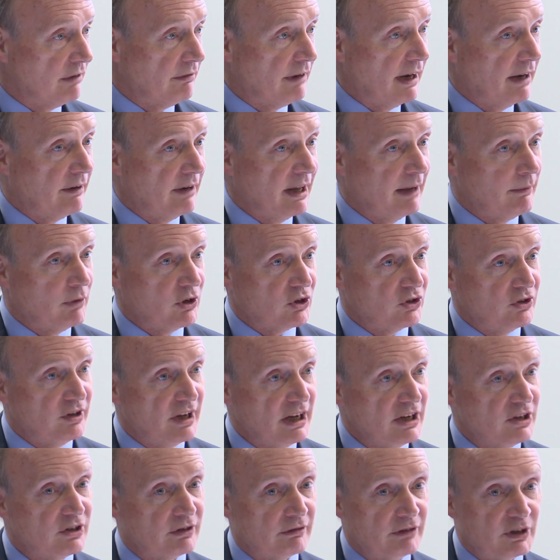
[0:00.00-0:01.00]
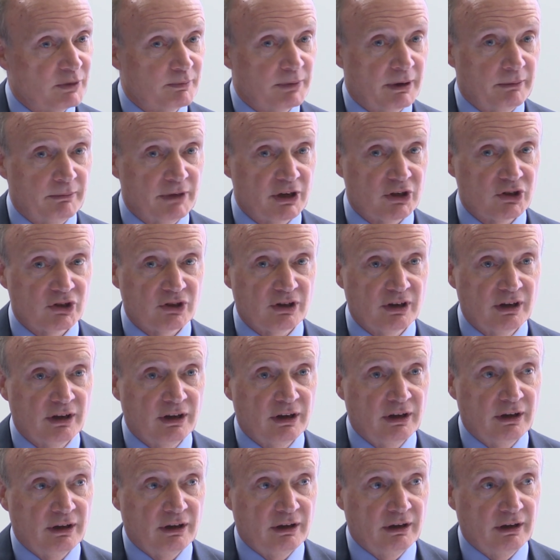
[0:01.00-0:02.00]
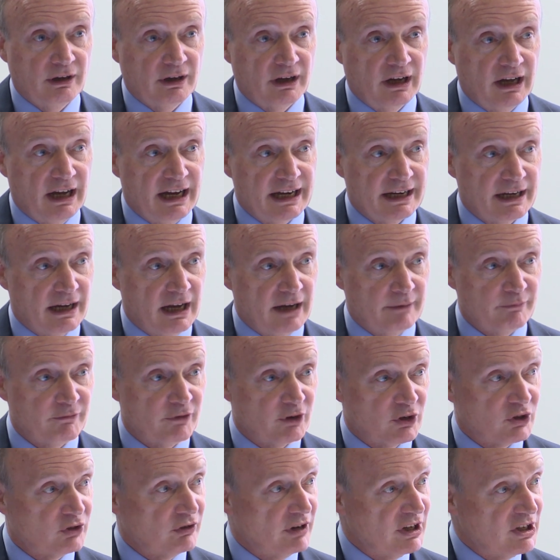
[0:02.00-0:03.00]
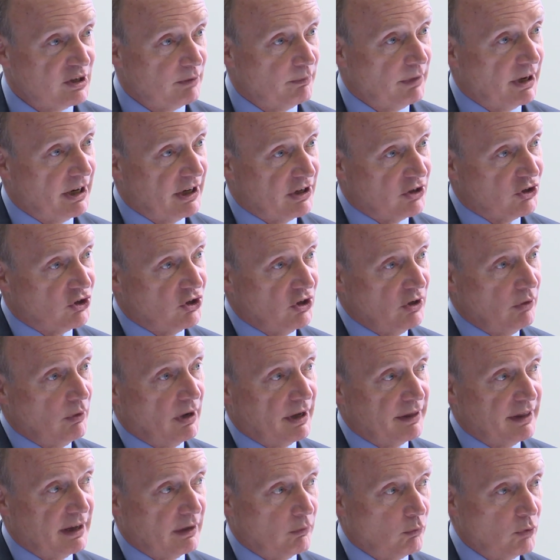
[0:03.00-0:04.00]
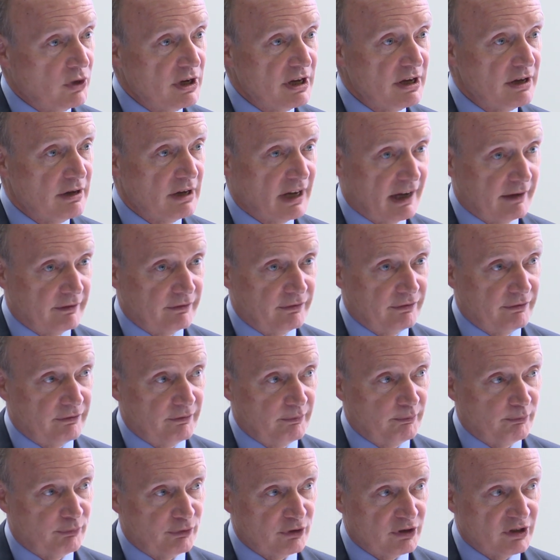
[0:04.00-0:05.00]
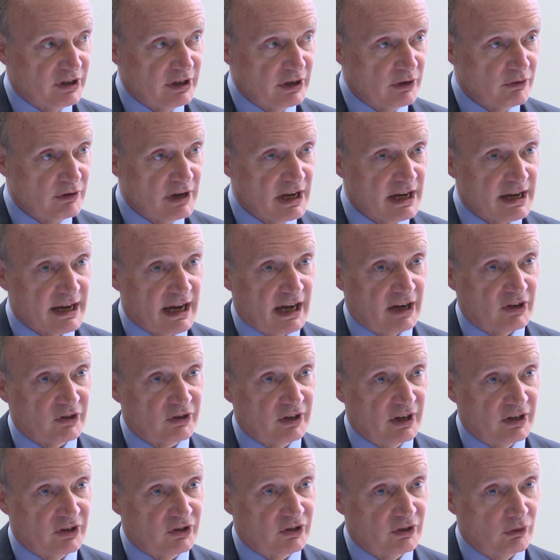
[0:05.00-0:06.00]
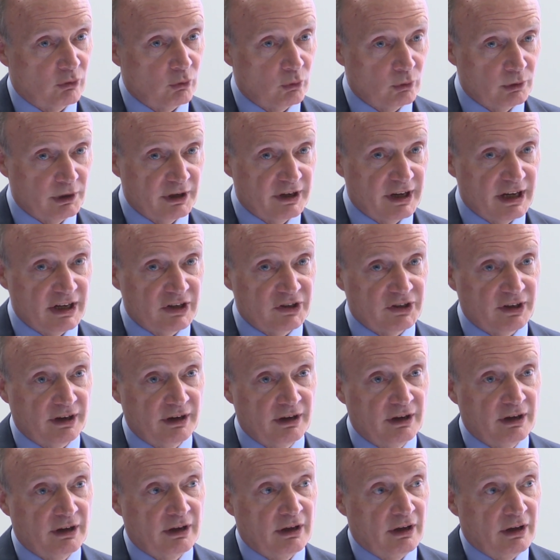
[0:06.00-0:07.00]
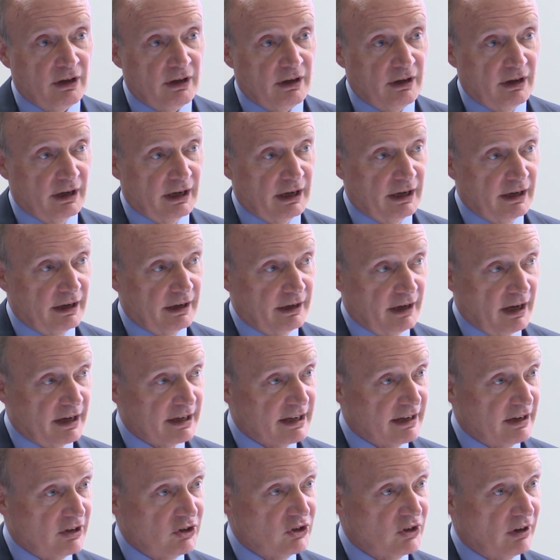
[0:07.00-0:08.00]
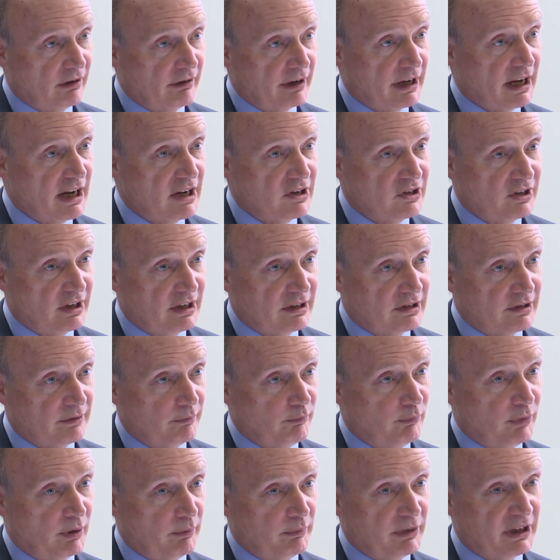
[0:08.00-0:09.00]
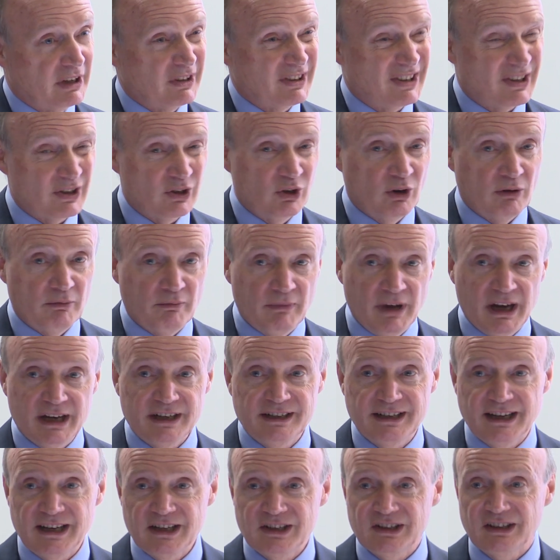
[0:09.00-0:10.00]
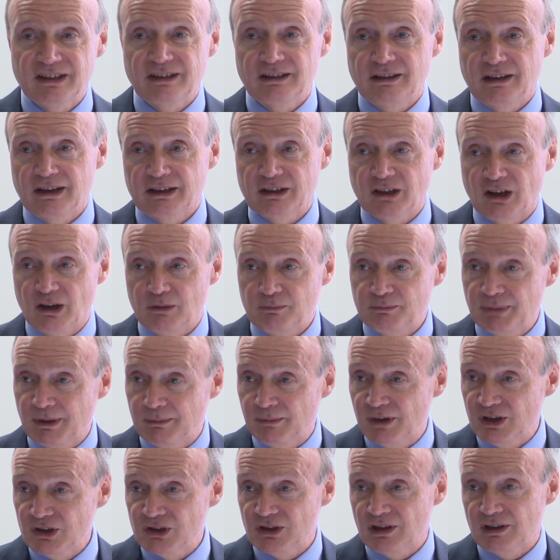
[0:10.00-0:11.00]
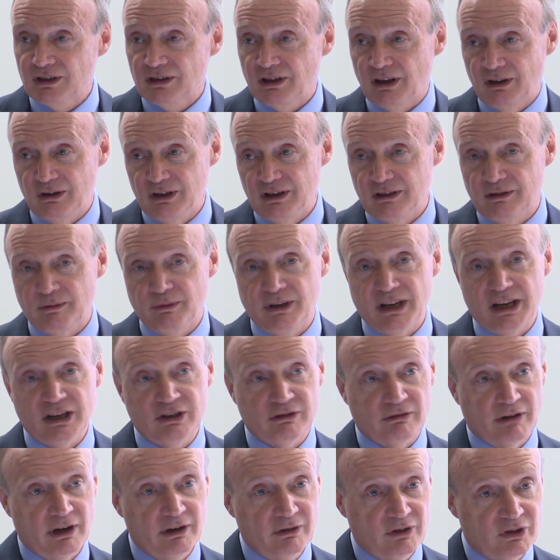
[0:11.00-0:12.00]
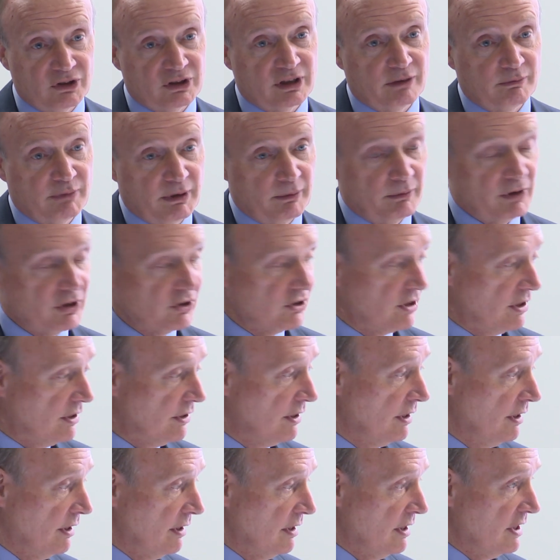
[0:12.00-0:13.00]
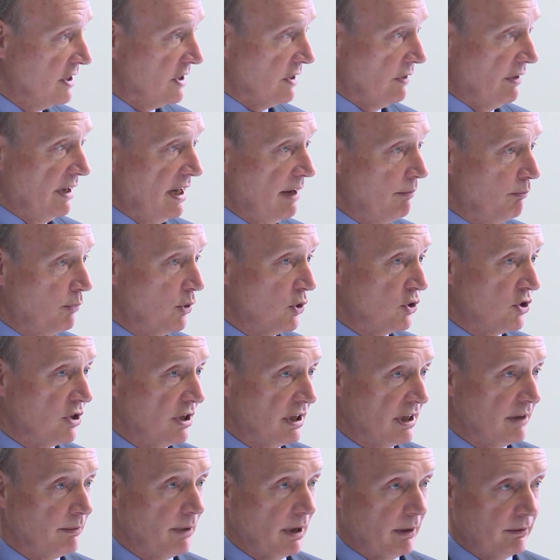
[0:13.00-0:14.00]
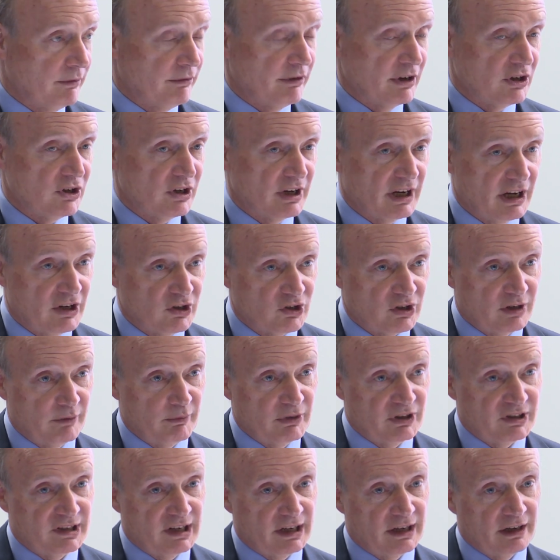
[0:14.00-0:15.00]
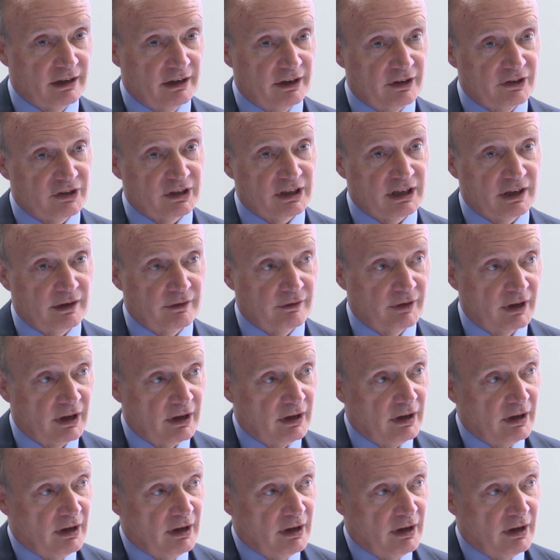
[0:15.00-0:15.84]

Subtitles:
around how much data is published. I'm frustrated by it too. I think we have pretty unique access to all the data, and I can interrogate it, but because it's not my data, I can't publish it. Only the data owners can publish it. So I am pushing Department for Education in particular to give